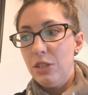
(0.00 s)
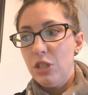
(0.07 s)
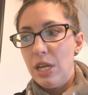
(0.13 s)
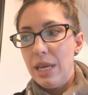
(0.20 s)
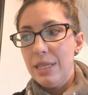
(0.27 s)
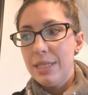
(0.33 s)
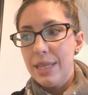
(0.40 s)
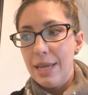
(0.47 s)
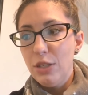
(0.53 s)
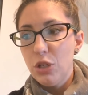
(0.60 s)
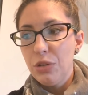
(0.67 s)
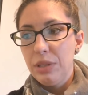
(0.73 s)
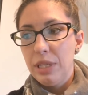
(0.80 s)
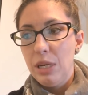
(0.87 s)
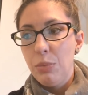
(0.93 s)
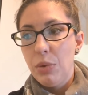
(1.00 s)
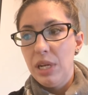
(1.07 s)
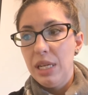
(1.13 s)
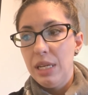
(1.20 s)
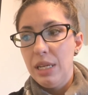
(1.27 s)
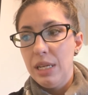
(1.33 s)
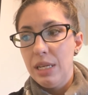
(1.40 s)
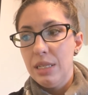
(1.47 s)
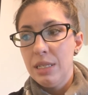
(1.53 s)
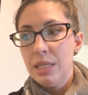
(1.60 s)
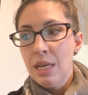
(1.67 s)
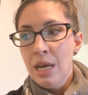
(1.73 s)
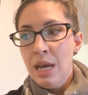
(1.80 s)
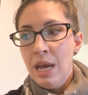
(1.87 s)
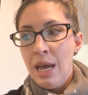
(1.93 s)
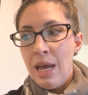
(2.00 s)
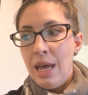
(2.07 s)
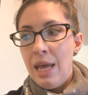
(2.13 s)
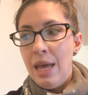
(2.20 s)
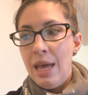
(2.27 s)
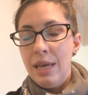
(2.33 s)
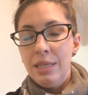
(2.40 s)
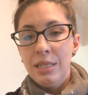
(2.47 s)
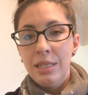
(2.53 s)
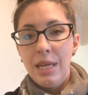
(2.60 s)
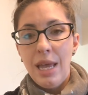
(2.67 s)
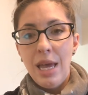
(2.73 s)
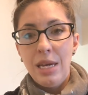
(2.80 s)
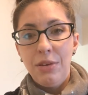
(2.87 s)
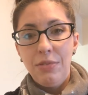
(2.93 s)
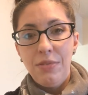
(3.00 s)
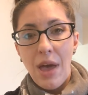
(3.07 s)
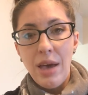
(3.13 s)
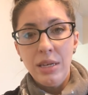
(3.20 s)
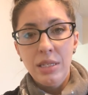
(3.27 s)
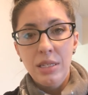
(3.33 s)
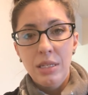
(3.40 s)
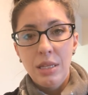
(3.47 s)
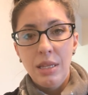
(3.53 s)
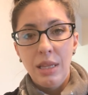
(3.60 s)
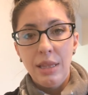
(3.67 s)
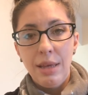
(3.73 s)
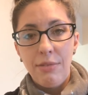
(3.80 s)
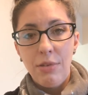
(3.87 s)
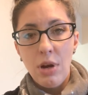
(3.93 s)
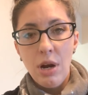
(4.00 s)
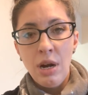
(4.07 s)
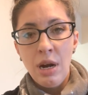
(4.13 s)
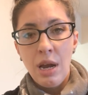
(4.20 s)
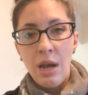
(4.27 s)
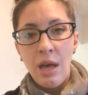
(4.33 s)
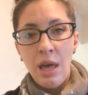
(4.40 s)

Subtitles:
essentially what it is it affects the liver